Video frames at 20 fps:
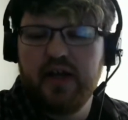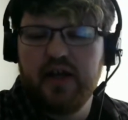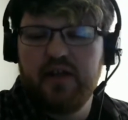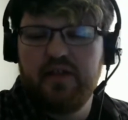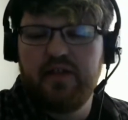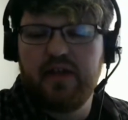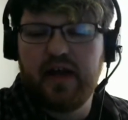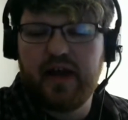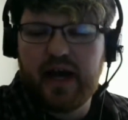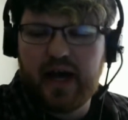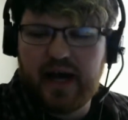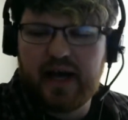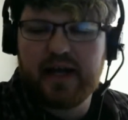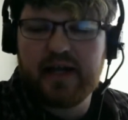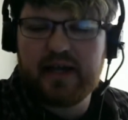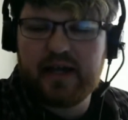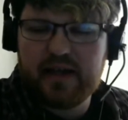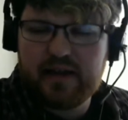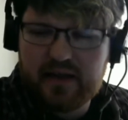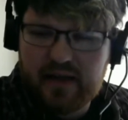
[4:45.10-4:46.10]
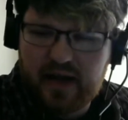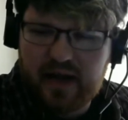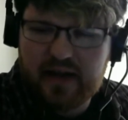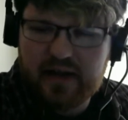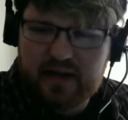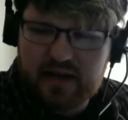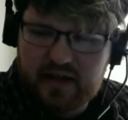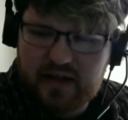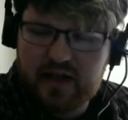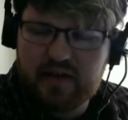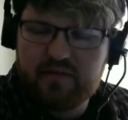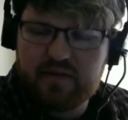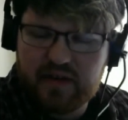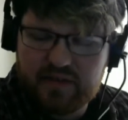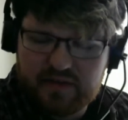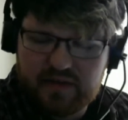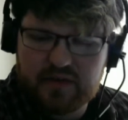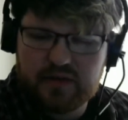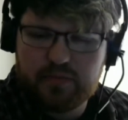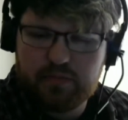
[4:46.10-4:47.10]
that I cannot give at
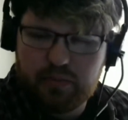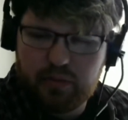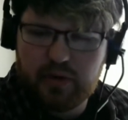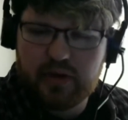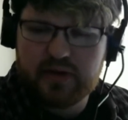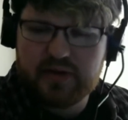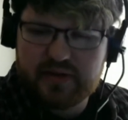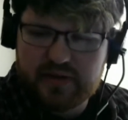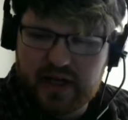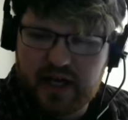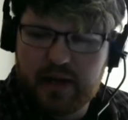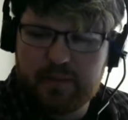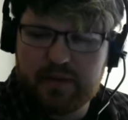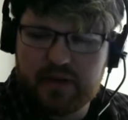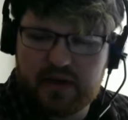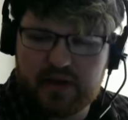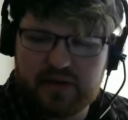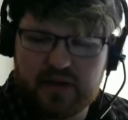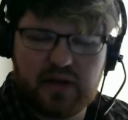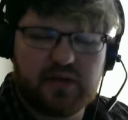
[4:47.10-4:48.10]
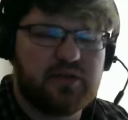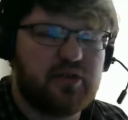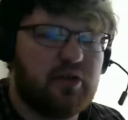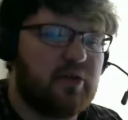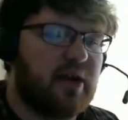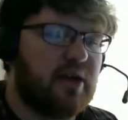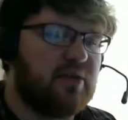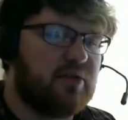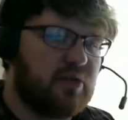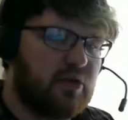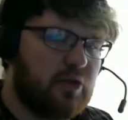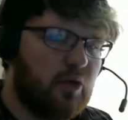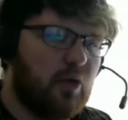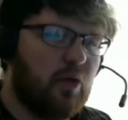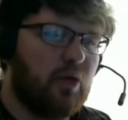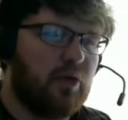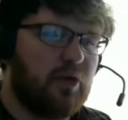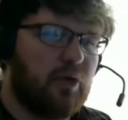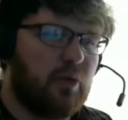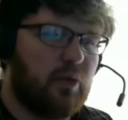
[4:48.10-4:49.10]
this point in time because I still got
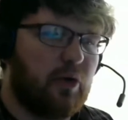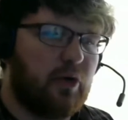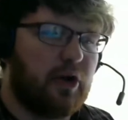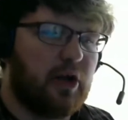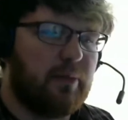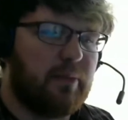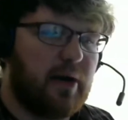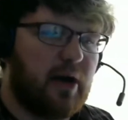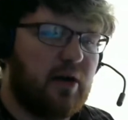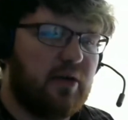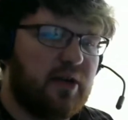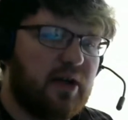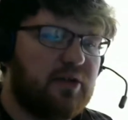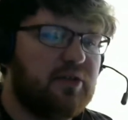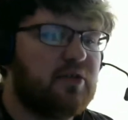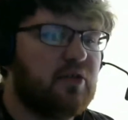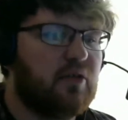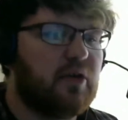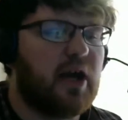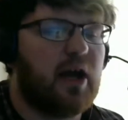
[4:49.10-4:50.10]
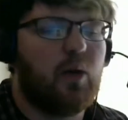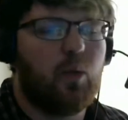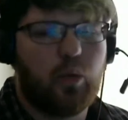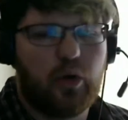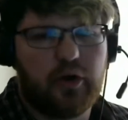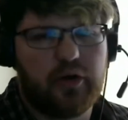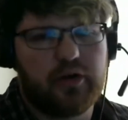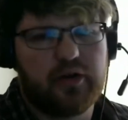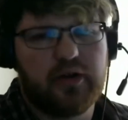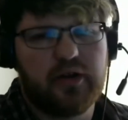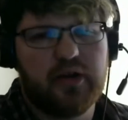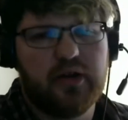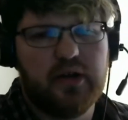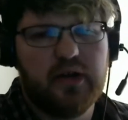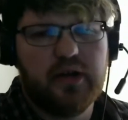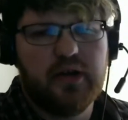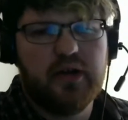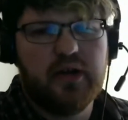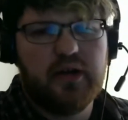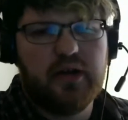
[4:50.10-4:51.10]
school to worry about and I still got work.
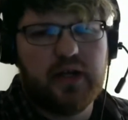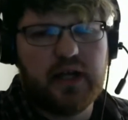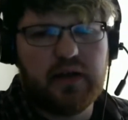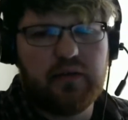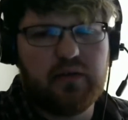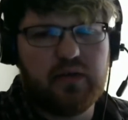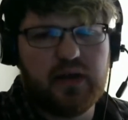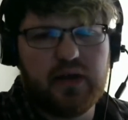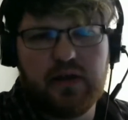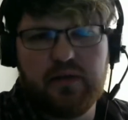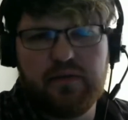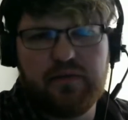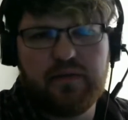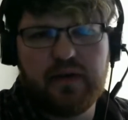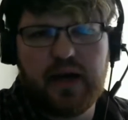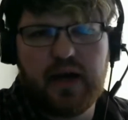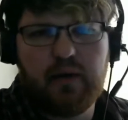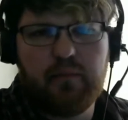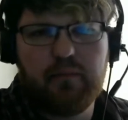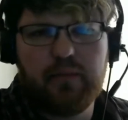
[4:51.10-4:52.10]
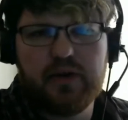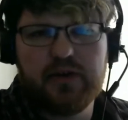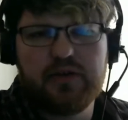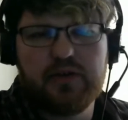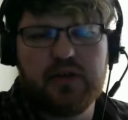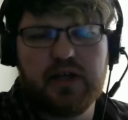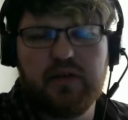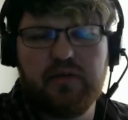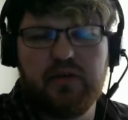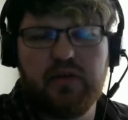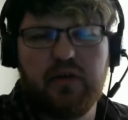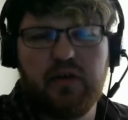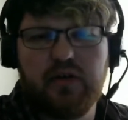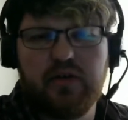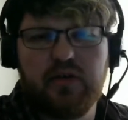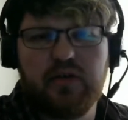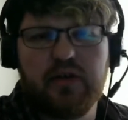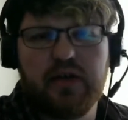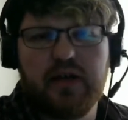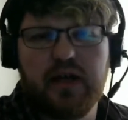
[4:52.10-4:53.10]
Even though I
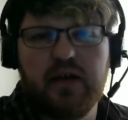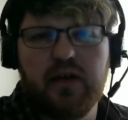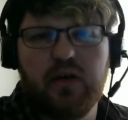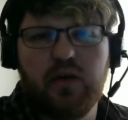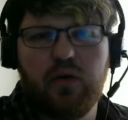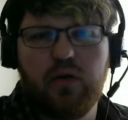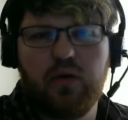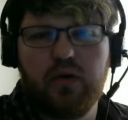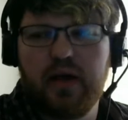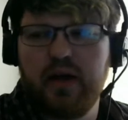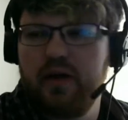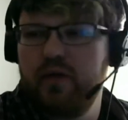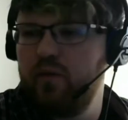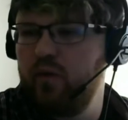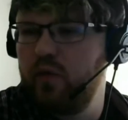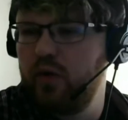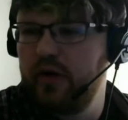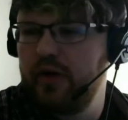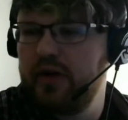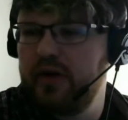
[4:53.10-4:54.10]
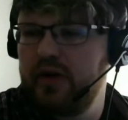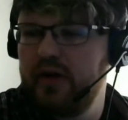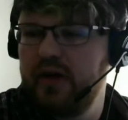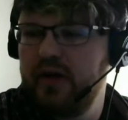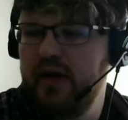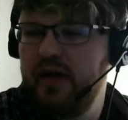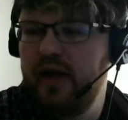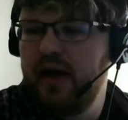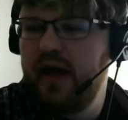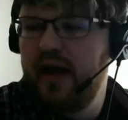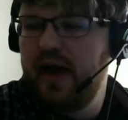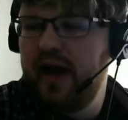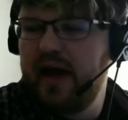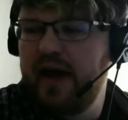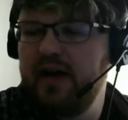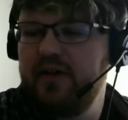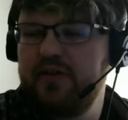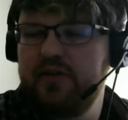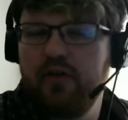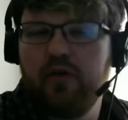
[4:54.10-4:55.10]
don't get a whole lot of work,
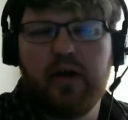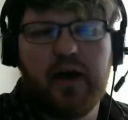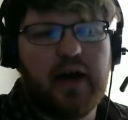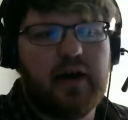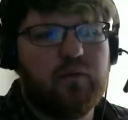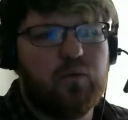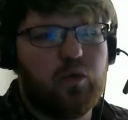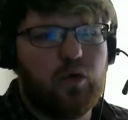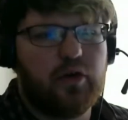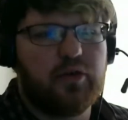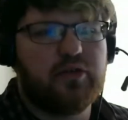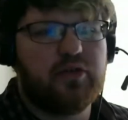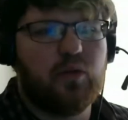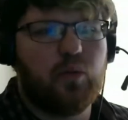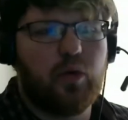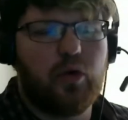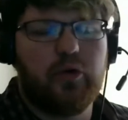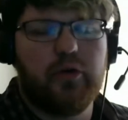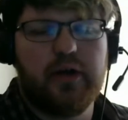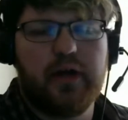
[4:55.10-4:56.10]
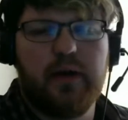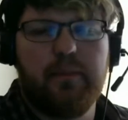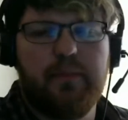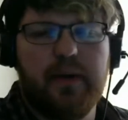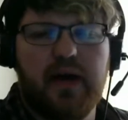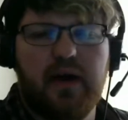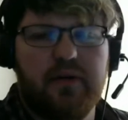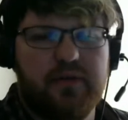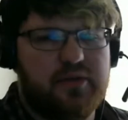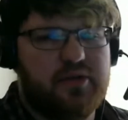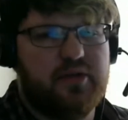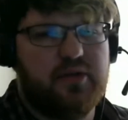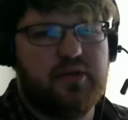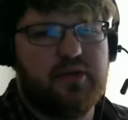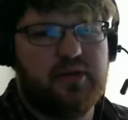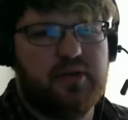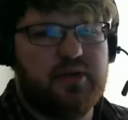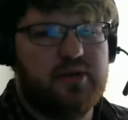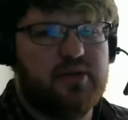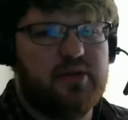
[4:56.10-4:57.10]
I still have work to worry about.
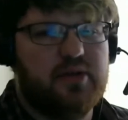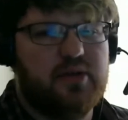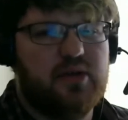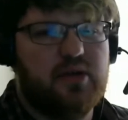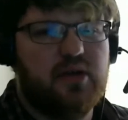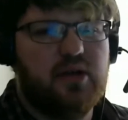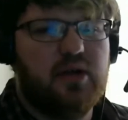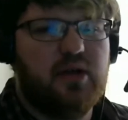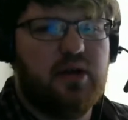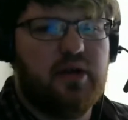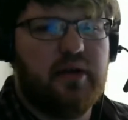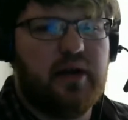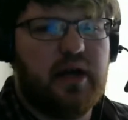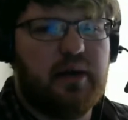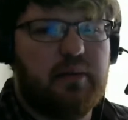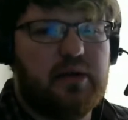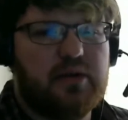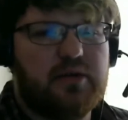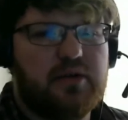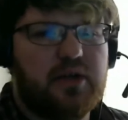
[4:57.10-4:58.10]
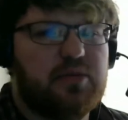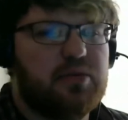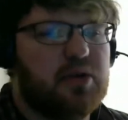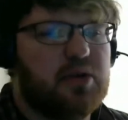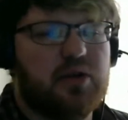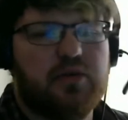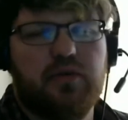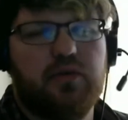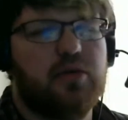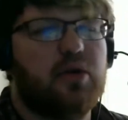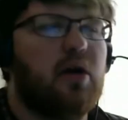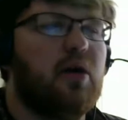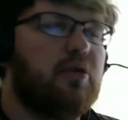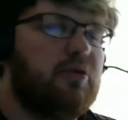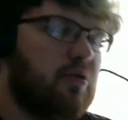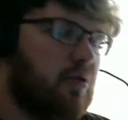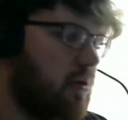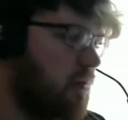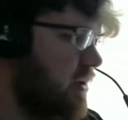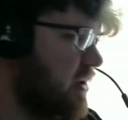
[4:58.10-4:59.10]
And my sleep schedule is all
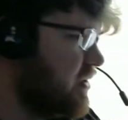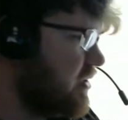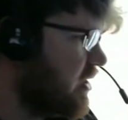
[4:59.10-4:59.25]
sort of messed